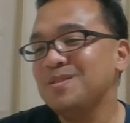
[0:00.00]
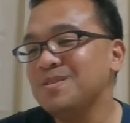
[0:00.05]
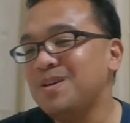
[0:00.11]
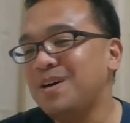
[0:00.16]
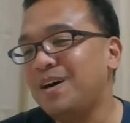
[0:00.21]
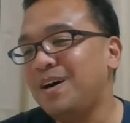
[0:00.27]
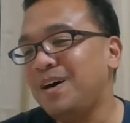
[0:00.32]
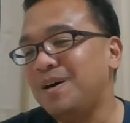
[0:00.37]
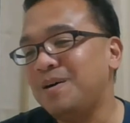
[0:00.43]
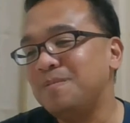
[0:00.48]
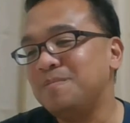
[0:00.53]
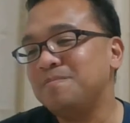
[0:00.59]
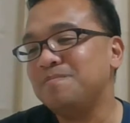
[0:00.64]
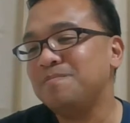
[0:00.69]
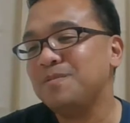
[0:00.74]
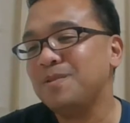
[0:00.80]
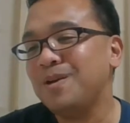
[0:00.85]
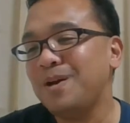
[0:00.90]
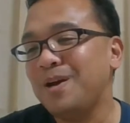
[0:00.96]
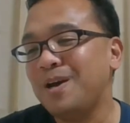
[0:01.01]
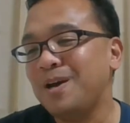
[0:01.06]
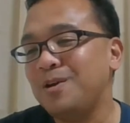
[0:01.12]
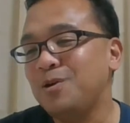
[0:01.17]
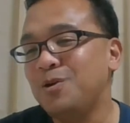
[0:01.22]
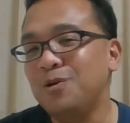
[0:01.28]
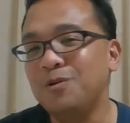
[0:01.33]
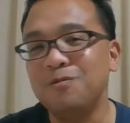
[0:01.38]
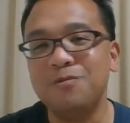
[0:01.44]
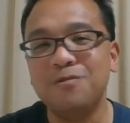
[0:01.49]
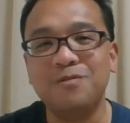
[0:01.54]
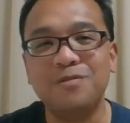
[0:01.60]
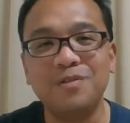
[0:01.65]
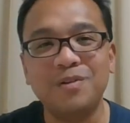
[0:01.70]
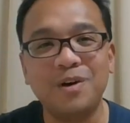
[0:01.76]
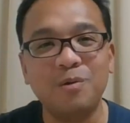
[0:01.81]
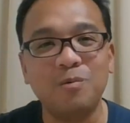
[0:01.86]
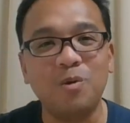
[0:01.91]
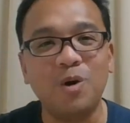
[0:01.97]
and who've
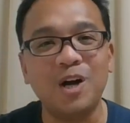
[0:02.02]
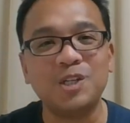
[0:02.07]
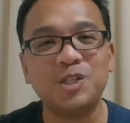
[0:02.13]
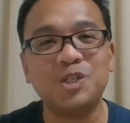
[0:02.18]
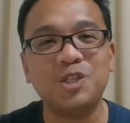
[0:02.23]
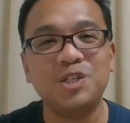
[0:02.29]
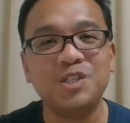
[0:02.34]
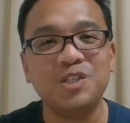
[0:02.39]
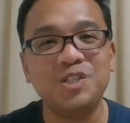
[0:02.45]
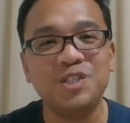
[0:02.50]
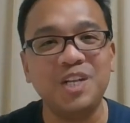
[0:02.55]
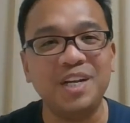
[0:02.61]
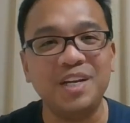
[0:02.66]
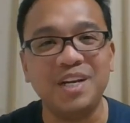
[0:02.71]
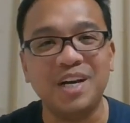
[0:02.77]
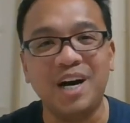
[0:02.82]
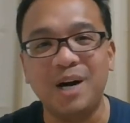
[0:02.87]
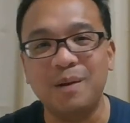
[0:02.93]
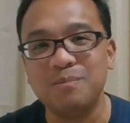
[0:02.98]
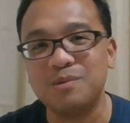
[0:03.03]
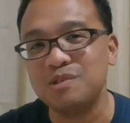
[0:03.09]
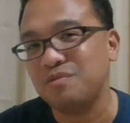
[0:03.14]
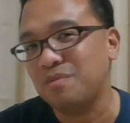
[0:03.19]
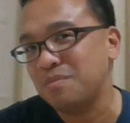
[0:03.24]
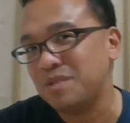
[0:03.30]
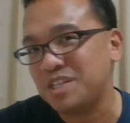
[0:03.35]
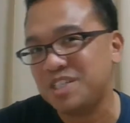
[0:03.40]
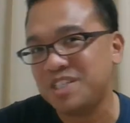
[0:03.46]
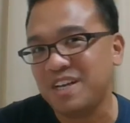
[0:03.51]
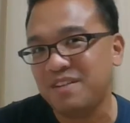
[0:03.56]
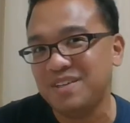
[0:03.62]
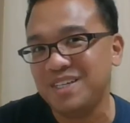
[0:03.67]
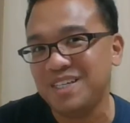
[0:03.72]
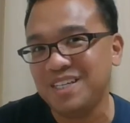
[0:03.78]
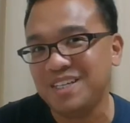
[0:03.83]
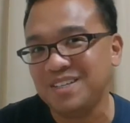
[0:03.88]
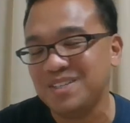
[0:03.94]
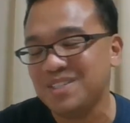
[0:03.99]
watched sitcoms from the
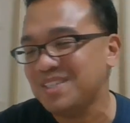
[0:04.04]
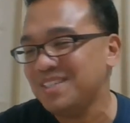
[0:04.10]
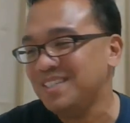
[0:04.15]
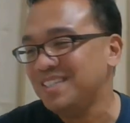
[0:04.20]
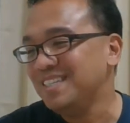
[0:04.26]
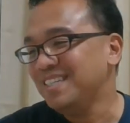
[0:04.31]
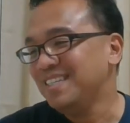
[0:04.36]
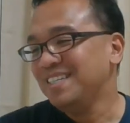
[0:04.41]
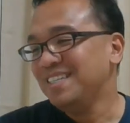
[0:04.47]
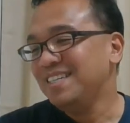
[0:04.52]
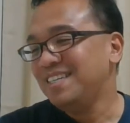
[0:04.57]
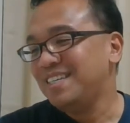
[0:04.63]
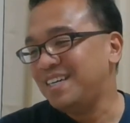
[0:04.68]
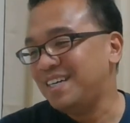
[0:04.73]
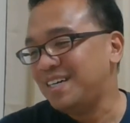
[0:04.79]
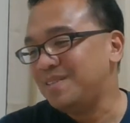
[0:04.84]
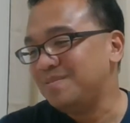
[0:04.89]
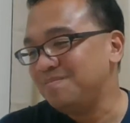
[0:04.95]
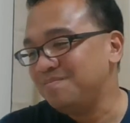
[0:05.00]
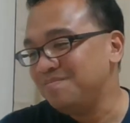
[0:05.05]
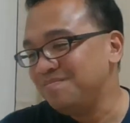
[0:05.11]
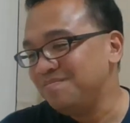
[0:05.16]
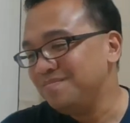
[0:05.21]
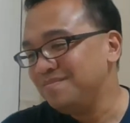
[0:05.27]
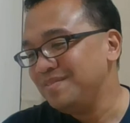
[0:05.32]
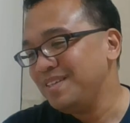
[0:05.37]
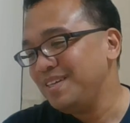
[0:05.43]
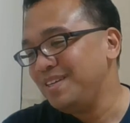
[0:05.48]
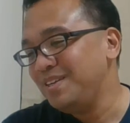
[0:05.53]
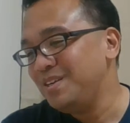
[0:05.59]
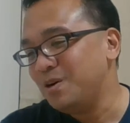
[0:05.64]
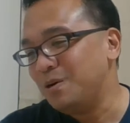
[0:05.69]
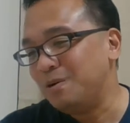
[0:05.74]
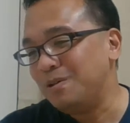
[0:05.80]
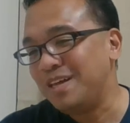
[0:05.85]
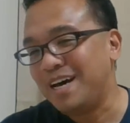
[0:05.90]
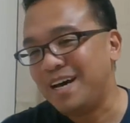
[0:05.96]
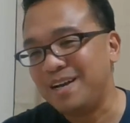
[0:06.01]
70s, you
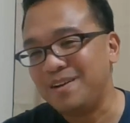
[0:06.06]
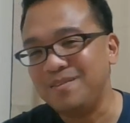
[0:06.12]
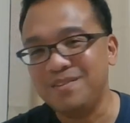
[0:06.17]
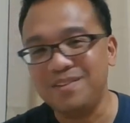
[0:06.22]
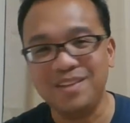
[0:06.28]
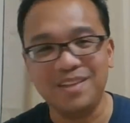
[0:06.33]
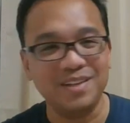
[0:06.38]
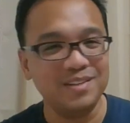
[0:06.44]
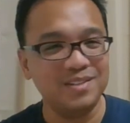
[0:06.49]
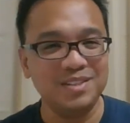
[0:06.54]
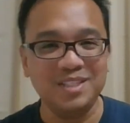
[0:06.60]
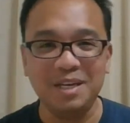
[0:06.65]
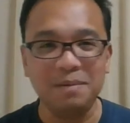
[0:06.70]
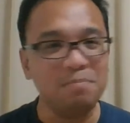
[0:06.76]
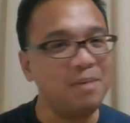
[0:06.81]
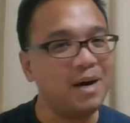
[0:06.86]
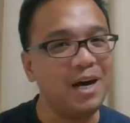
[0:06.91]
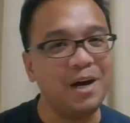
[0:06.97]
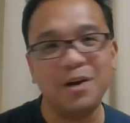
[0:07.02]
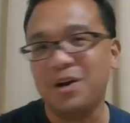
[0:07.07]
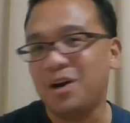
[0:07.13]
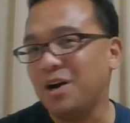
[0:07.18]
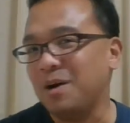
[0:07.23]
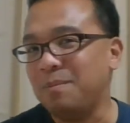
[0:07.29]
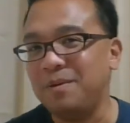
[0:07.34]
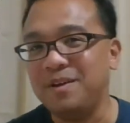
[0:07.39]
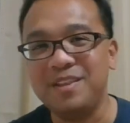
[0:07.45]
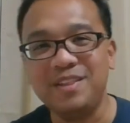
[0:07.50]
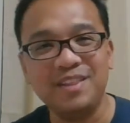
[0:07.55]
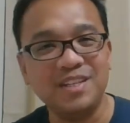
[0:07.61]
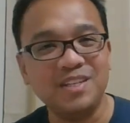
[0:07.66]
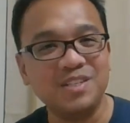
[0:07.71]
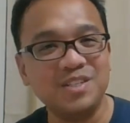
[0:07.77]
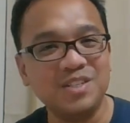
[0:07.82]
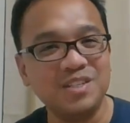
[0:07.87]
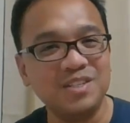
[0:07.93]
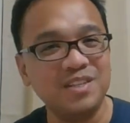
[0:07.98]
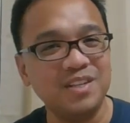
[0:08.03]
know that the deep pile carpet,
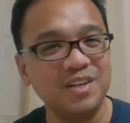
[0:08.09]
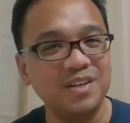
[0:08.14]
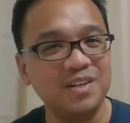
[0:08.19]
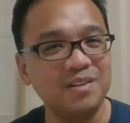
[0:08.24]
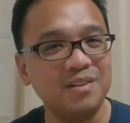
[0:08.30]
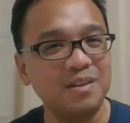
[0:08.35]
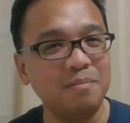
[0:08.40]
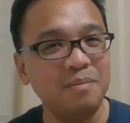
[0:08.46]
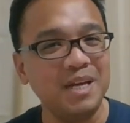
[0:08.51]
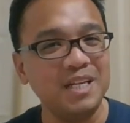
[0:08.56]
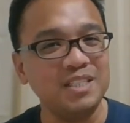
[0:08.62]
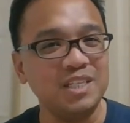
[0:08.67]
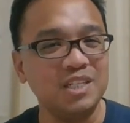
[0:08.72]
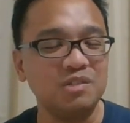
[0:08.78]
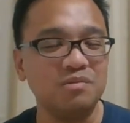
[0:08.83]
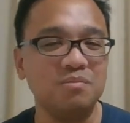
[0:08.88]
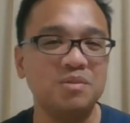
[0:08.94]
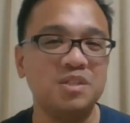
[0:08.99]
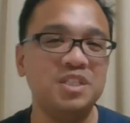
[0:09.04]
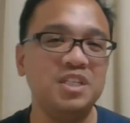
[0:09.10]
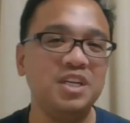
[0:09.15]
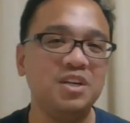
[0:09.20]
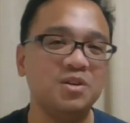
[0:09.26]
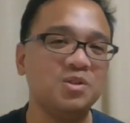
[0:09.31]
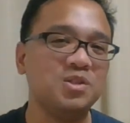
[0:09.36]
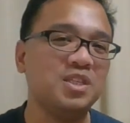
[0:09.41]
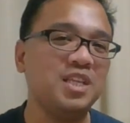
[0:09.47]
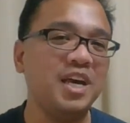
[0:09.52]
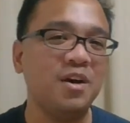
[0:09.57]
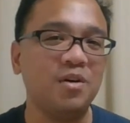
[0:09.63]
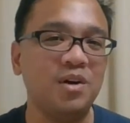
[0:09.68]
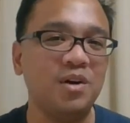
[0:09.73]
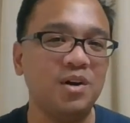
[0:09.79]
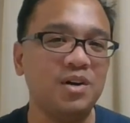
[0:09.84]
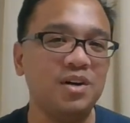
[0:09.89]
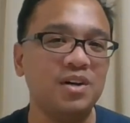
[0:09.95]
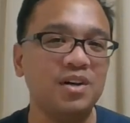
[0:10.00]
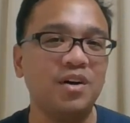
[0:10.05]
the paintings from Sears, they are
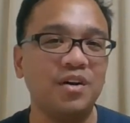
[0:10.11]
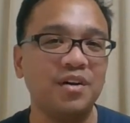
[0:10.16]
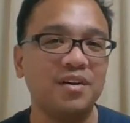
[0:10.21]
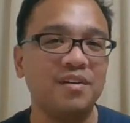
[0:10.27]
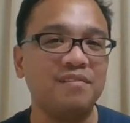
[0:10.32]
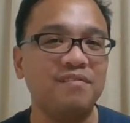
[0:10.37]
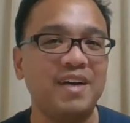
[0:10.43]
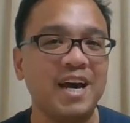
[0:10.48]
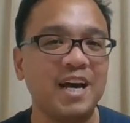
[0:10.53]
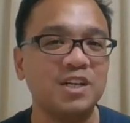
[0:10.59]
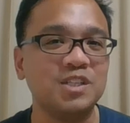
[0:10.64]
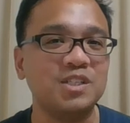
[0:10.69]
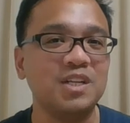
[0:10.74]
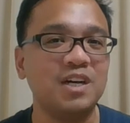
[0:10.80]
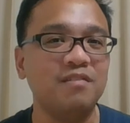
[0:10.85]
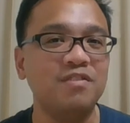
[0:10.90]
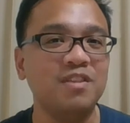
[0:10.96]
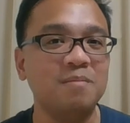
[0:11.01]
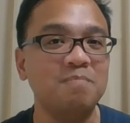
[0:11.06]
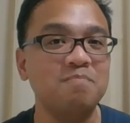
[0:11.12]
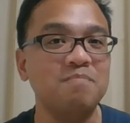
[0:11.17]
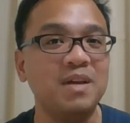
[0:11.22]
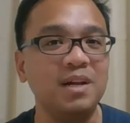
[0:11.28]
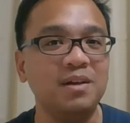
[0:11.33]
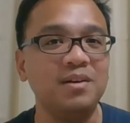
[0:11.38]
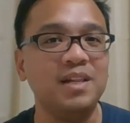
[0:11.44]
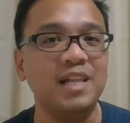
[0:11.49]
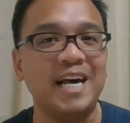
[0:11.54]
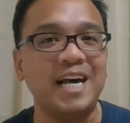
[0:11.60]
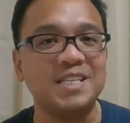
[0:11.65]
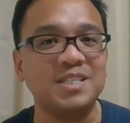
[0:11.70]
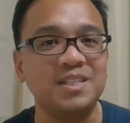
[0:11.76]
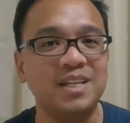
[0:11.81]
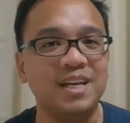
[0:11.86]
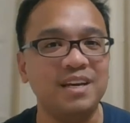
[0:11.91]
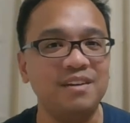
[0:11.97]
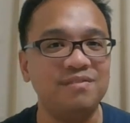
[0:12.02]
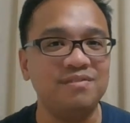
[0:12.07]
all artifacts of the middle class
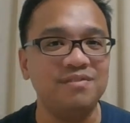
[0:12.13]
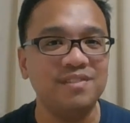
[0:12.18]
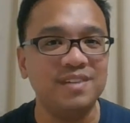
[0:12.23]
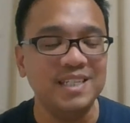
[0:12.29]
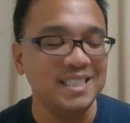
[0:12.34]
life,